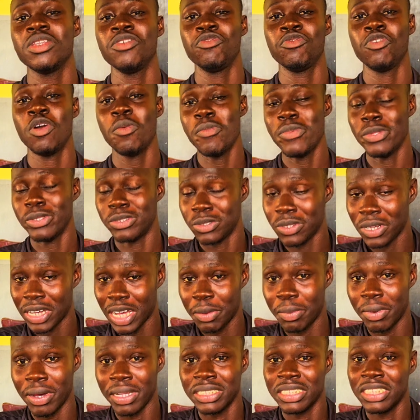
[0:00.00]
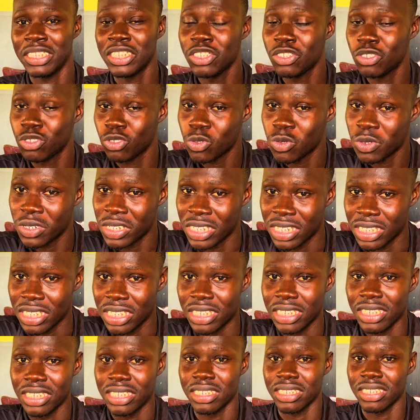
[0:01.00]
if you want me to talk about these two
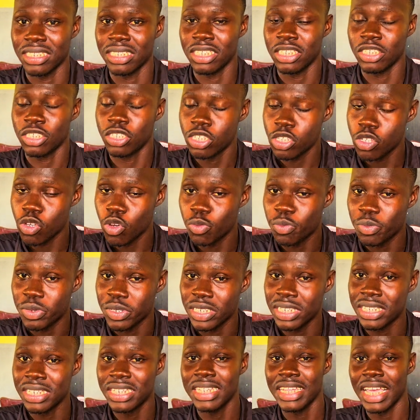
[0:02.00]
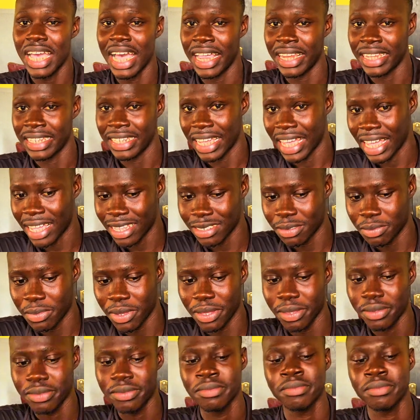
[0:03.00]
diseases, the COPD and the asthma.